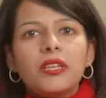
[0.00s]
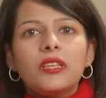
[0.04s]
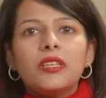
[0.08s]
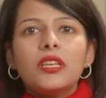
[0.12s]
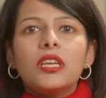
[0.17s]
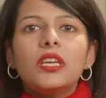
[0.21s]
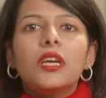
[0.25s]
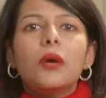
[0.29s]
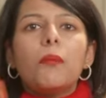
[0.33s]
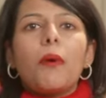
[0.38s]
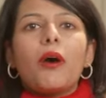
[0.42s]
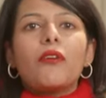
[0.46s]

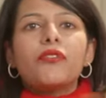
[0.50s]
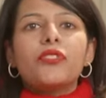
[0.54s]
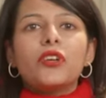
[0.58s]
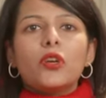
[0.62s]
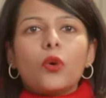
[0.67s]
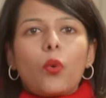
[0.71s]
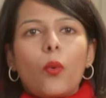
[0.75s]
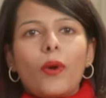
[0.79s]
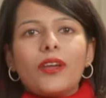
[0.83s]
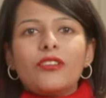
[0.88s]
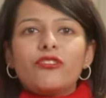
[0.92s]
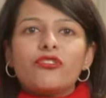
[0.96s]
thinking about the
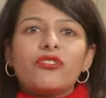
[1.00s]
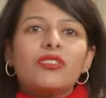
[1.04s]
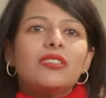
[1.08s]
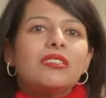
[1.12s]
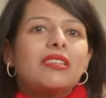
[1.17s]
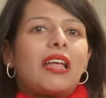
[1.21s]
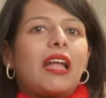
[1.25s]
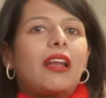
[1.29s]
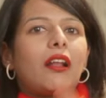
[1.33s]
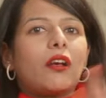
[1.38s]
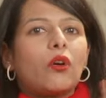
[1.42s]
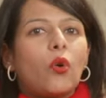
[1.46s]

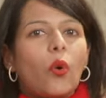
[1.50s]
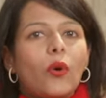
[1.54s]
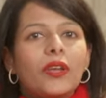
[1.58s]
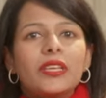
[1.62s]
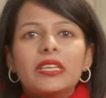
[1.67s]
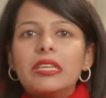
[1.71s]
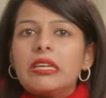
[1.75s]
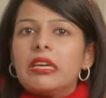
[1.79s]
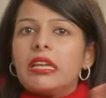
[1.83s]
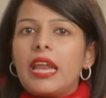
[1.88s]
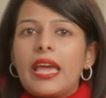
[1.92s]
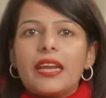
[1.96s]
questions that are
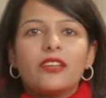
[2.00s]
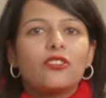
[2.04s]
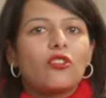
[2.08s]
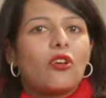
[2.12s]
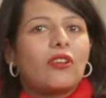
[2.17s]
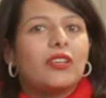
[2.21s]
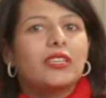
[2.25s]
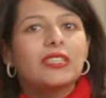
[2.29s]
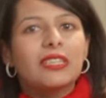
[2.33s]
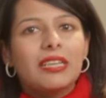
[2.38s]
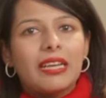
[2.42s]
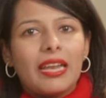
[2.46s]
going correct
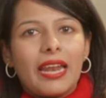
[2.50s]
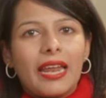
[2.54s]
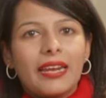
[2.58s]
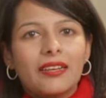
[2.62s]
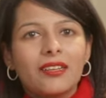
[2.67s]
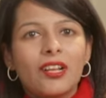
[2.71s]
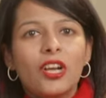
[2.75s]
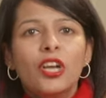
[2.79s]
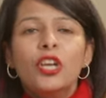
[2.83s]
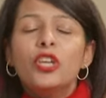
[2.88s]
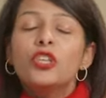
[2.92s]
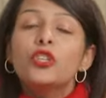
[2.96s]
or incorrect.